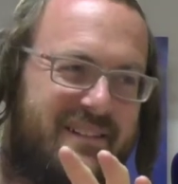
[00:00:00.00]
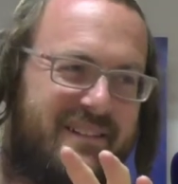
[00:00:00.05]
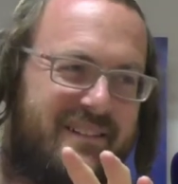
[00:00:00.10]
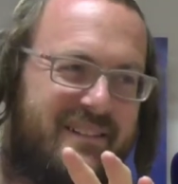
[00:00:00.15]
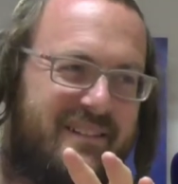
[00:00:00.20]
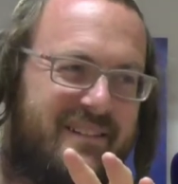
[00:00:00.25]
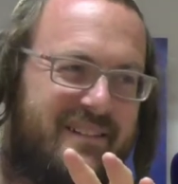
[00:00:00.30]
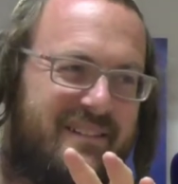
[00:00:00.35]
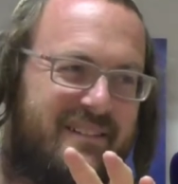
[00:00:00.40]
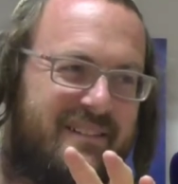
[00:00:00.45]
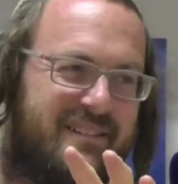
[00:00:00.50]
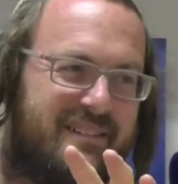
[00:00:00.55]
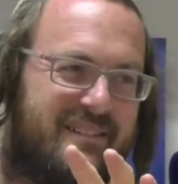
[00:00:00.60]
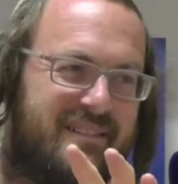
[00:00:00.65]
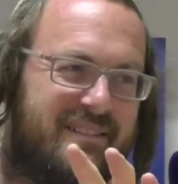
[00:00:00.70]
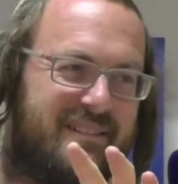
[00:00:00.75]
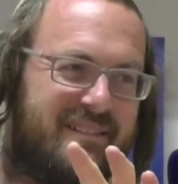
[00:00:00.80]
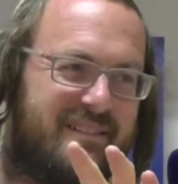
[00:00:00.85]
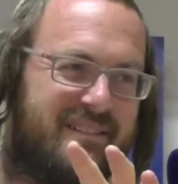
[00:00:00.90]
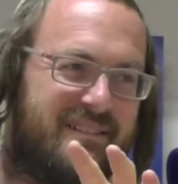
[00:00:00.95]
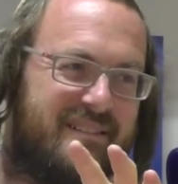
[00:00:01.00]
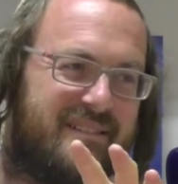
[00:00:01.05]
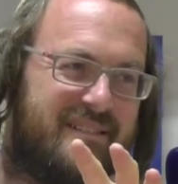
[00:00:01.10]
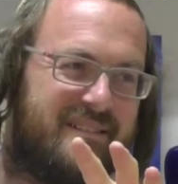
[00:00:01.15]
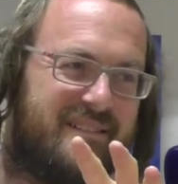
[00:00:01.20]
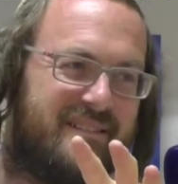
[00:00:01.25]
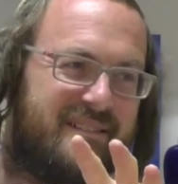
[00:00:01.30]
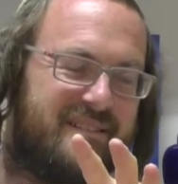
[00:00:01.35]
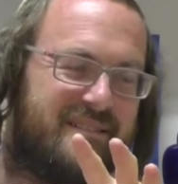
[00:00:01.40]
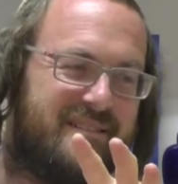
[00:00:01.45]

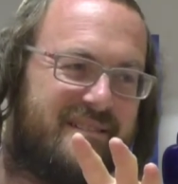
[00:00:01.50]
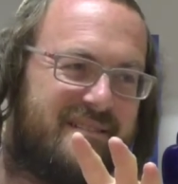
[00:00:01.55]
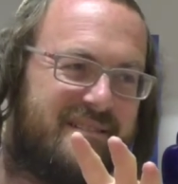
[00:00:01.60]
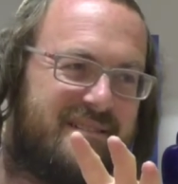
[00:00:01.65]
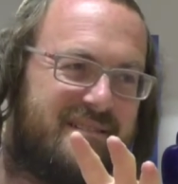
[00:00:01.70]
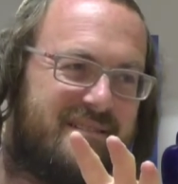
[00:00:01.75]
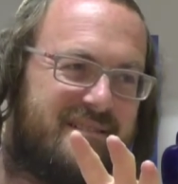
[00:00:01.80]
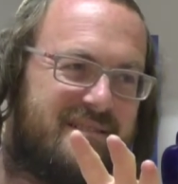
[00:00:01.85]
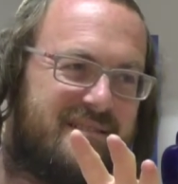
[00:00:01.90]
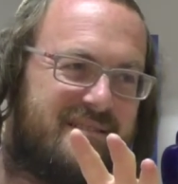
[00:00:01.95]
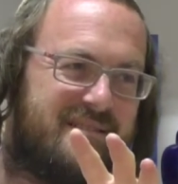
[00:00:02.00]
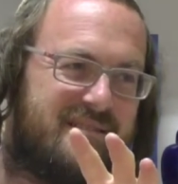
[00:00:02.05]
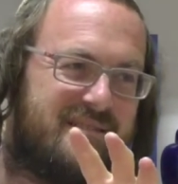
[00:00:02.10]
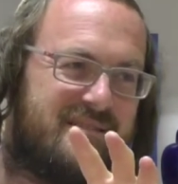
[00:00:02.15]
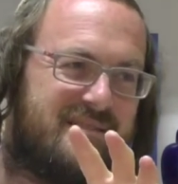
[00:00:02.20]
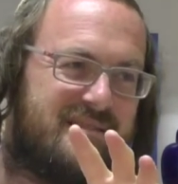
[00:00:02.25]
Nothing is said.